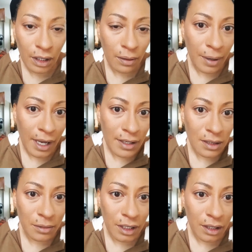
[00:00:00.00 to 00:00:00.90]
like a
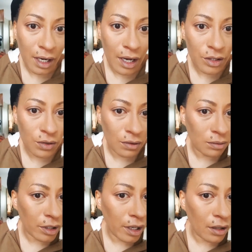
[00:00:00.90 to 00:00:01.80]
passably natural
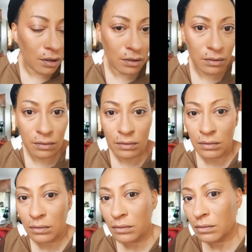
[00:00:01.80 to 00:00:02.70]
brow.
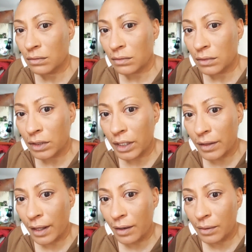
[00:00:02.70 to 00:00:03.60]
Look
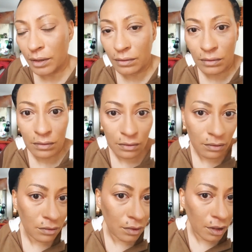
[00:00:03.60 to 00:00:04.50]
at that one.
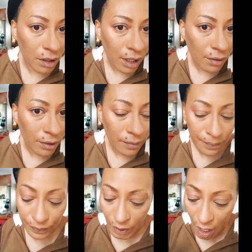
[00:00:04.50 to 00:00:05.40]
And look at that one.
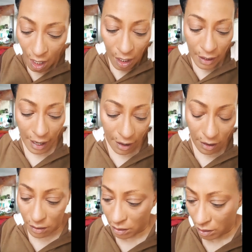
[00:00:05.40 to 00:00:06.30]

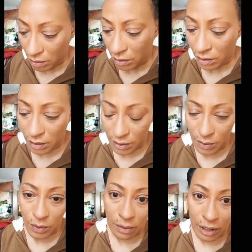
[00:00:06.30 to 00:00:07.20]
Now, this
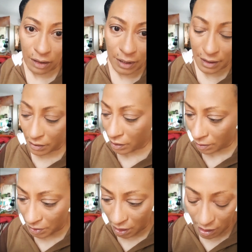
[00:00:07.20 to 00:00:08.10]
is where the black pencil
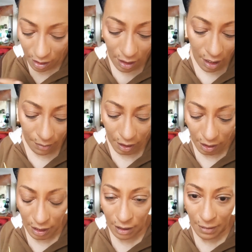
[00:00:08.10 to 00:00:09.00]
comes in. I'm going to
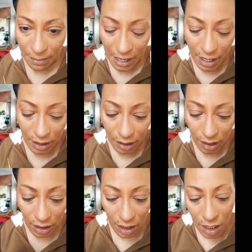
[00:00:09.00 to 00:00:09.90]
take my
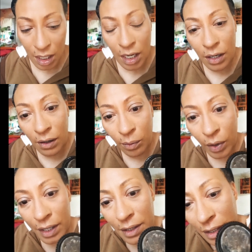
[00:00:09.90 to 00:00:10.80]
palette, and on one